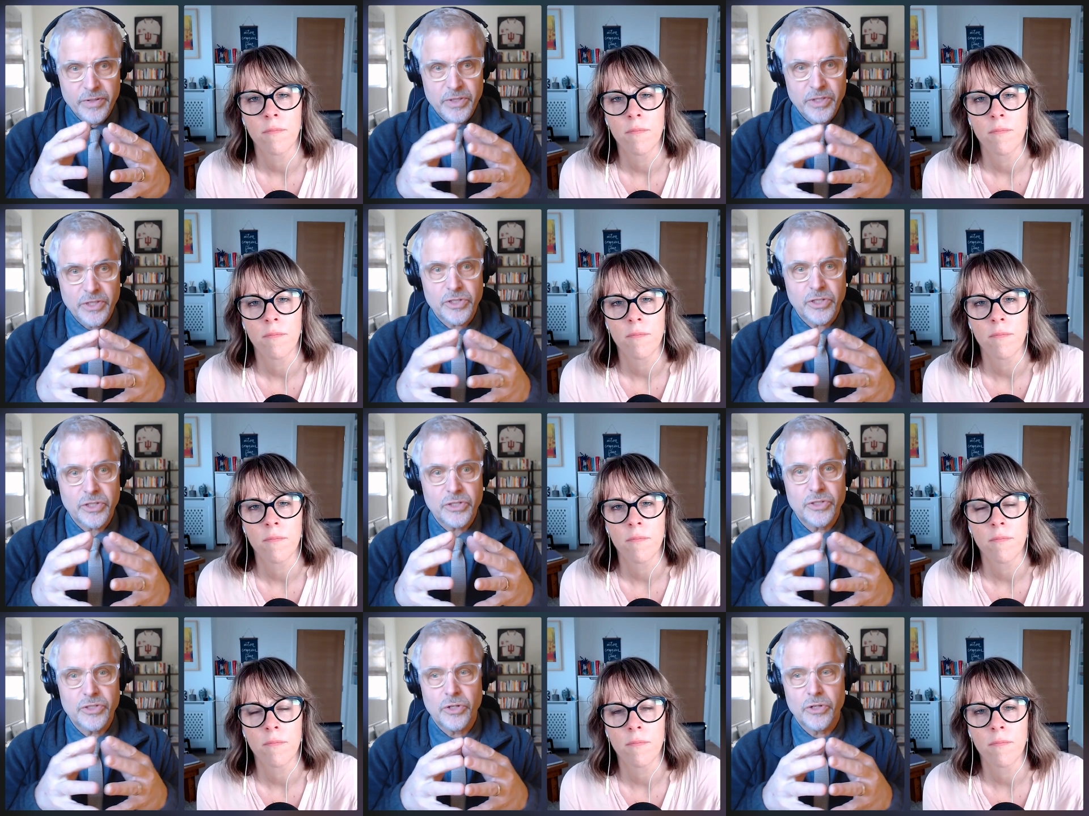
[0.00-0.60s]

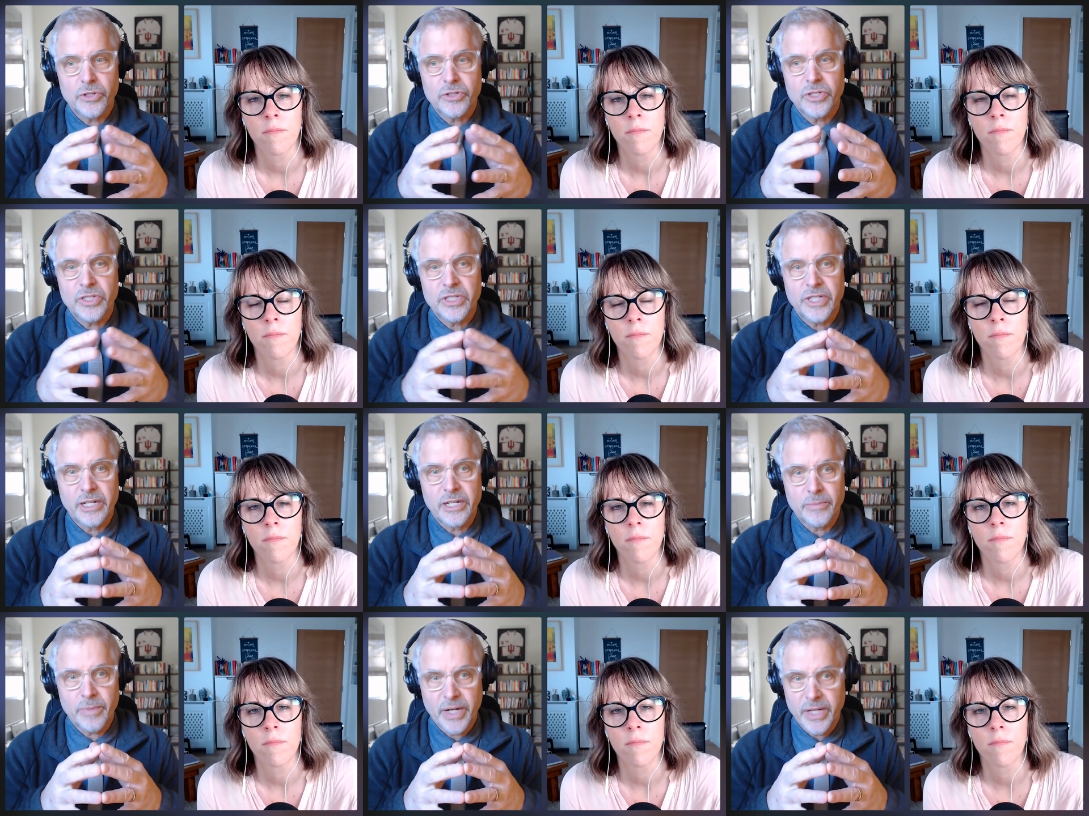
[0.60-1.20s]
Speaker 1: physicians,
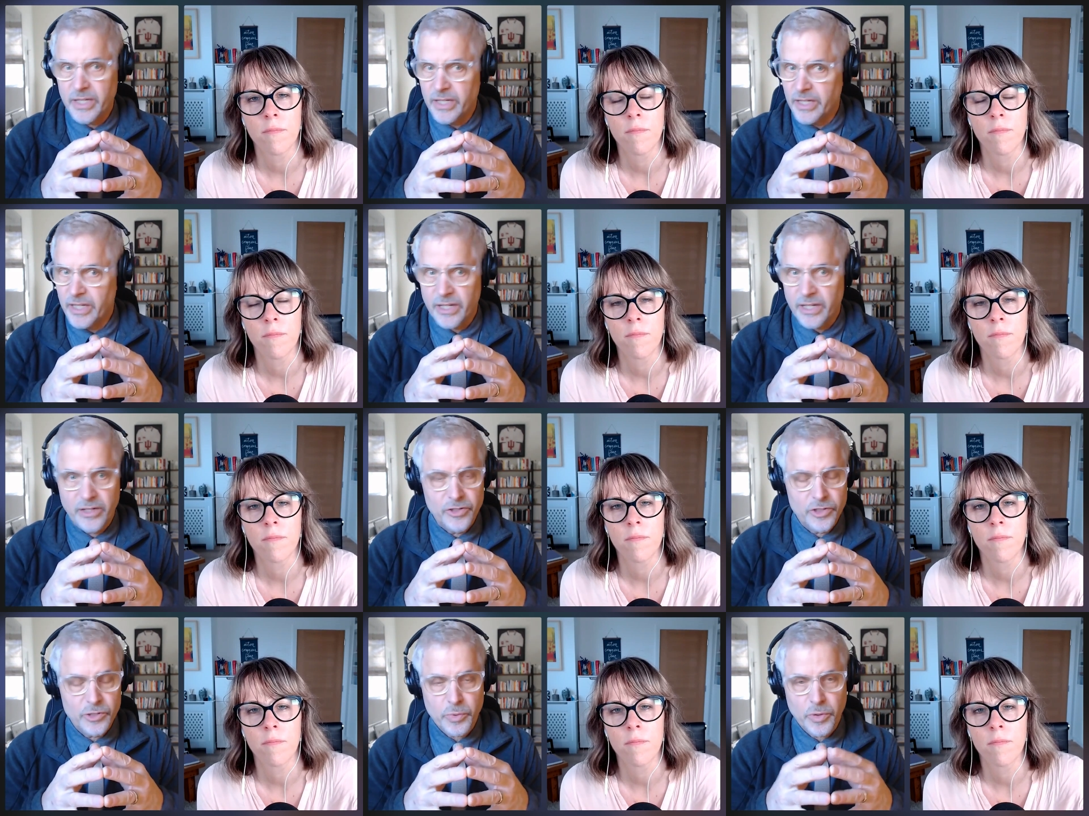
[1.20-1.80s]
nurses, anybody
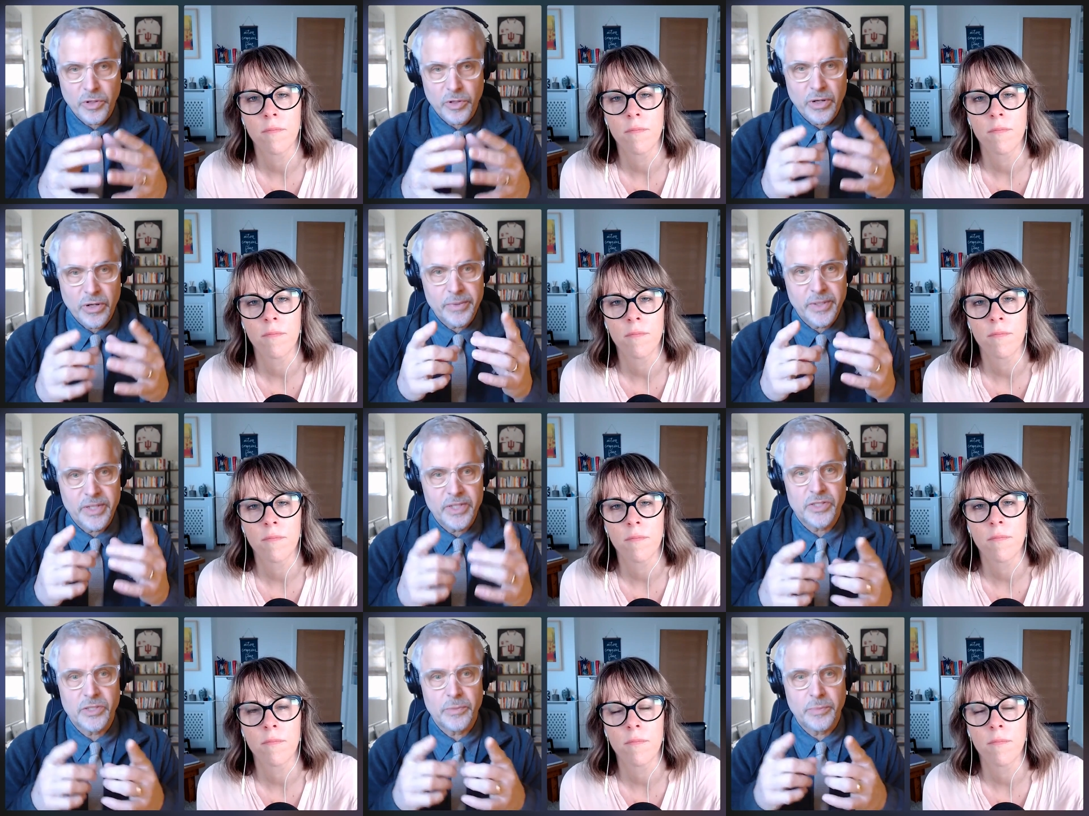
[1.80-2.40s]
again whose
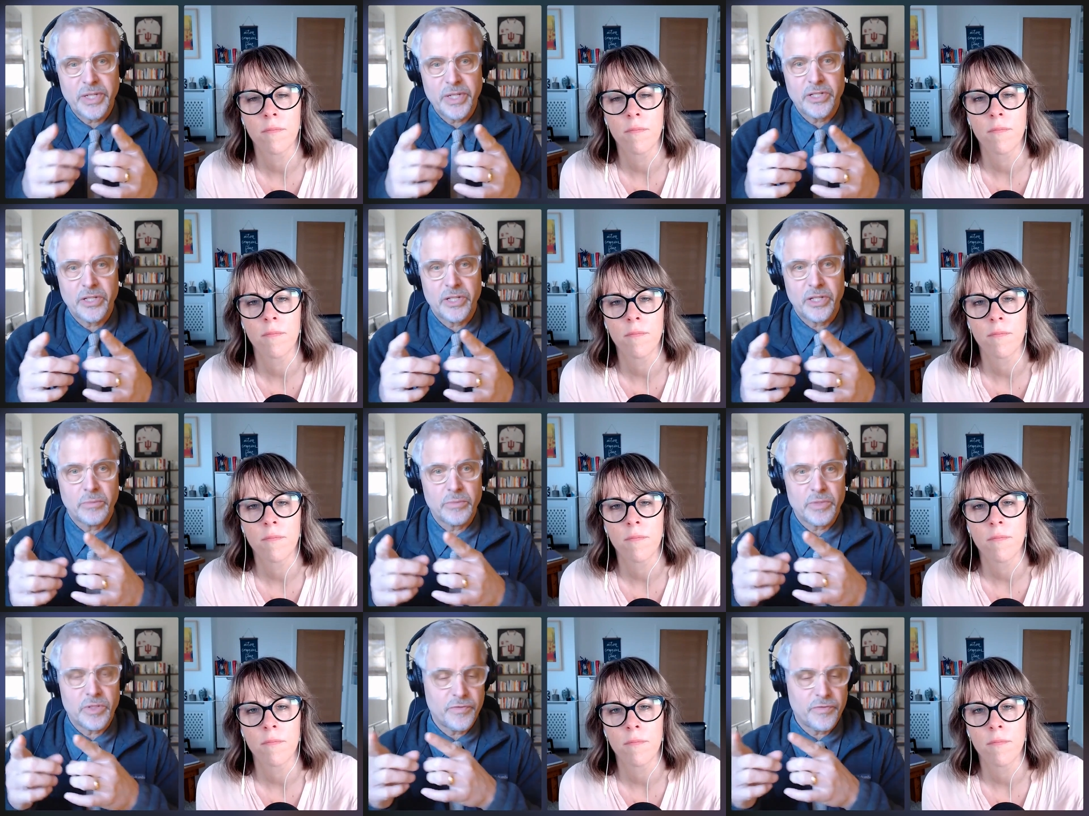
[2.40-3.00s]
programming is the
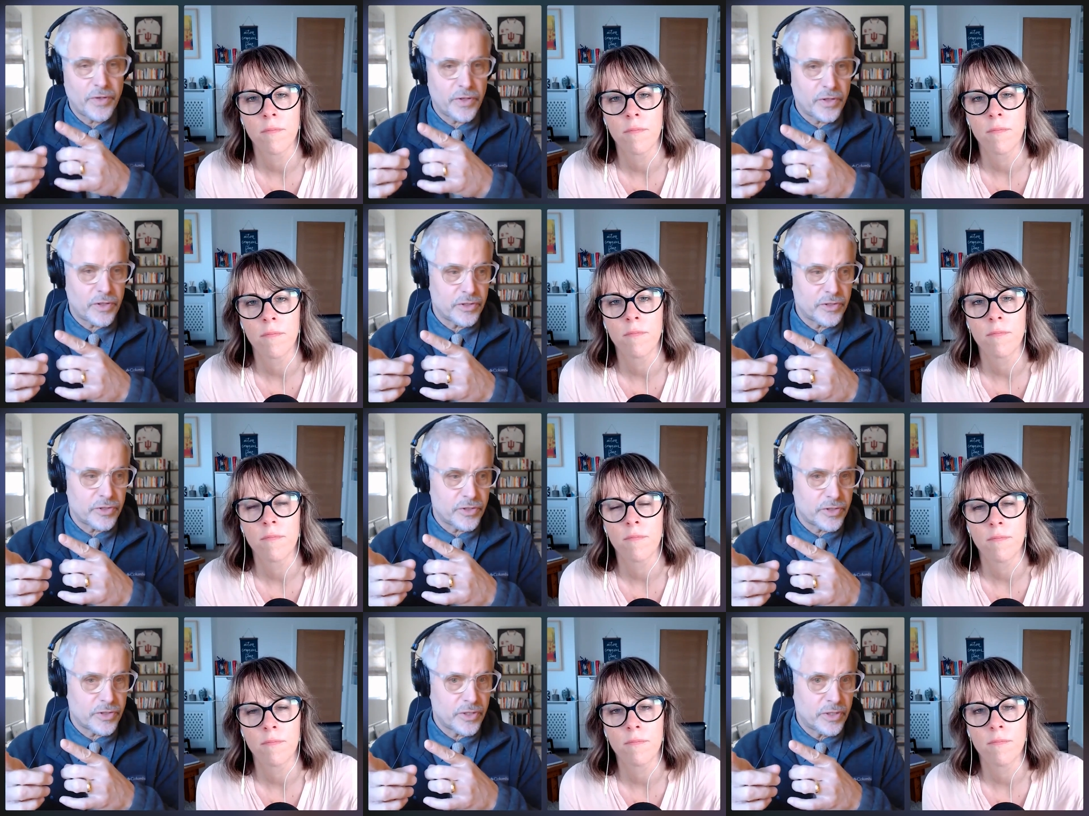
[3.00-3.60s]
patient comes
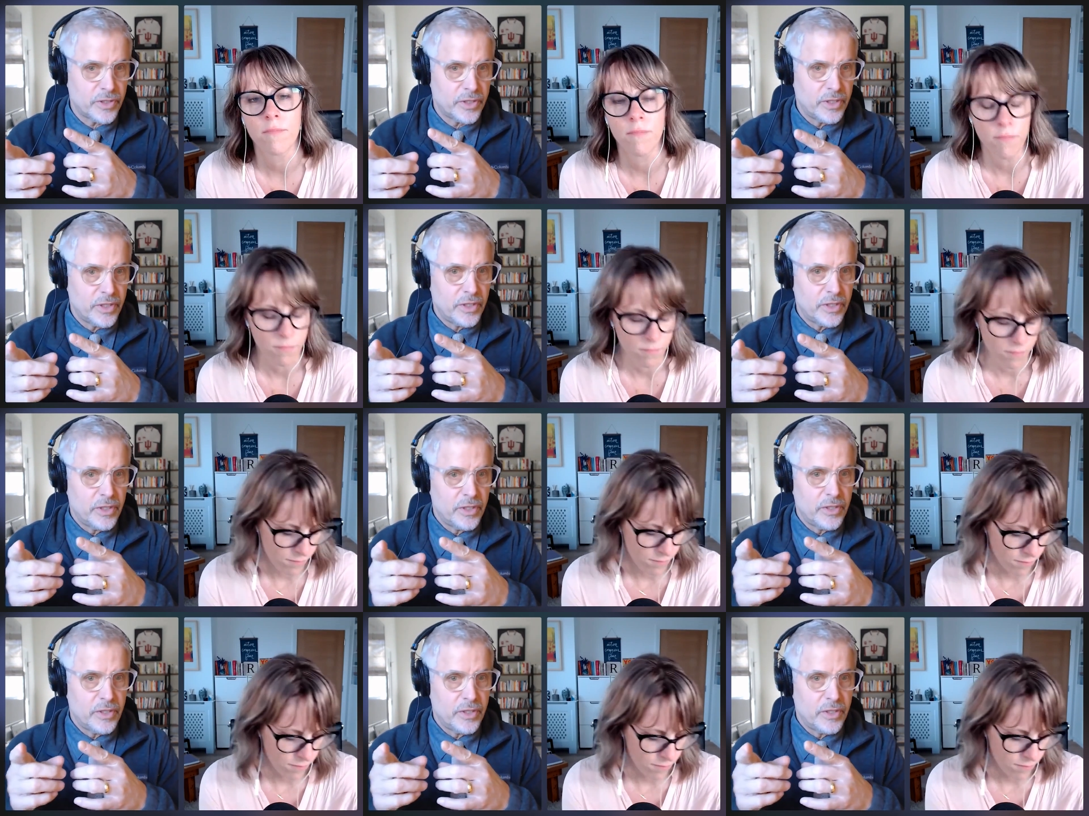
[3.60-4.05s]
first,